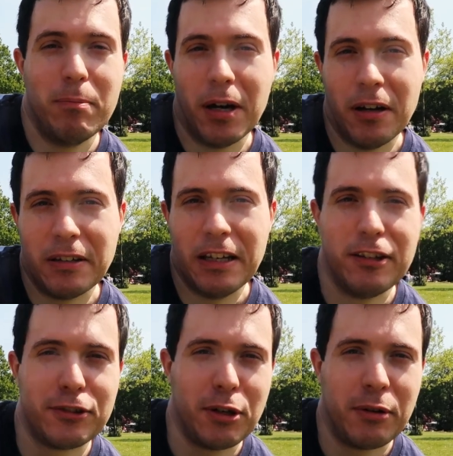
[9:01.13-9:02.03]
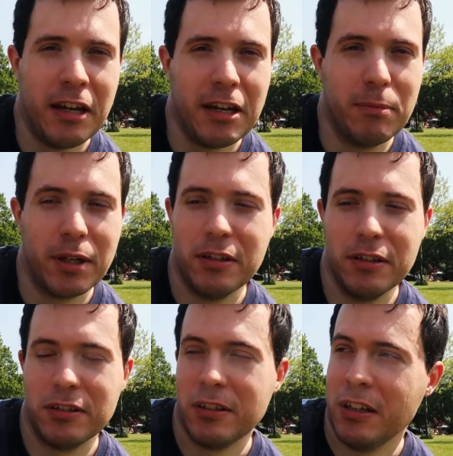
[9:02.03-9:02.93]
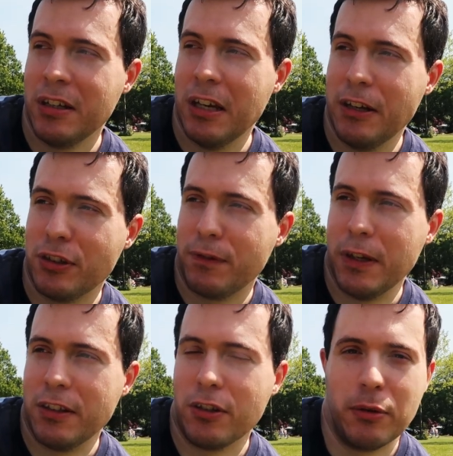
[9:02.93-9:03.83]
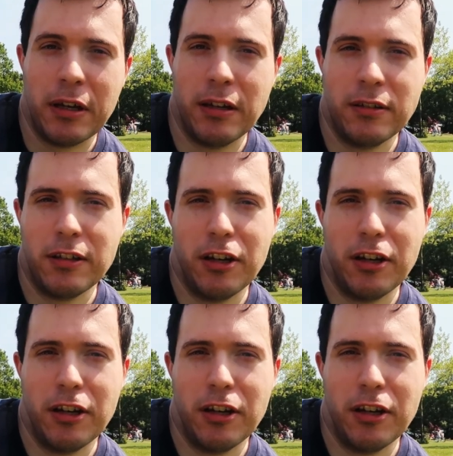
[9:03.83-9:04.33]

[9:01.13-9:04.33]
but it looks okay because it just fits okay.